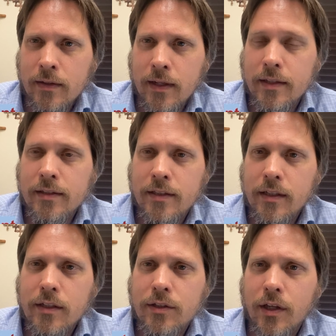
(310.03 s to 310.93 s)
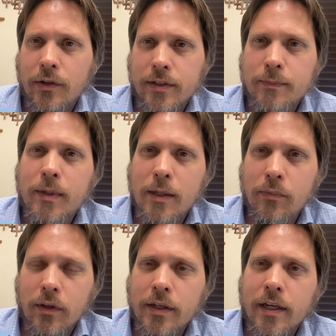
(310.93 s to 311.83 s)
and to see each other as
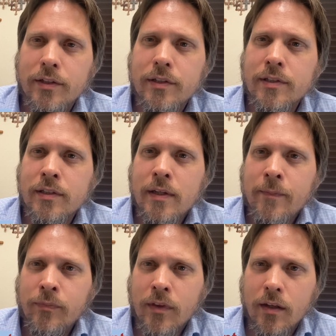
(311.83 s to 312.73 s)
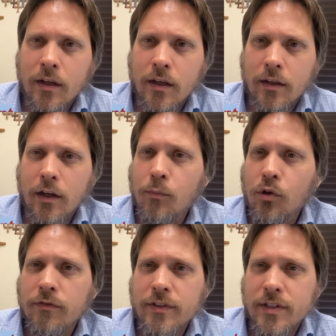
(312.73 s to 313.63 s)
people and not just uh,
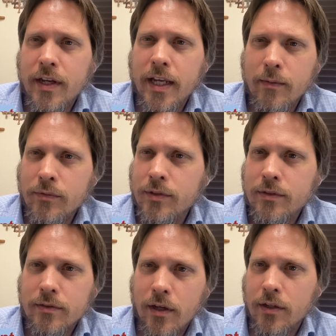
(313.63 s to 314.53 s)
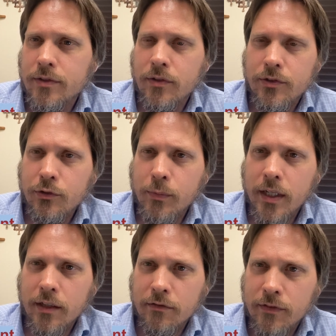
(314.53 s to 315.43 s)
amorphous names on a social
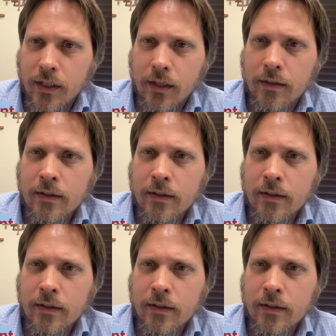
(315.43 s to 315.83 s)
media feed.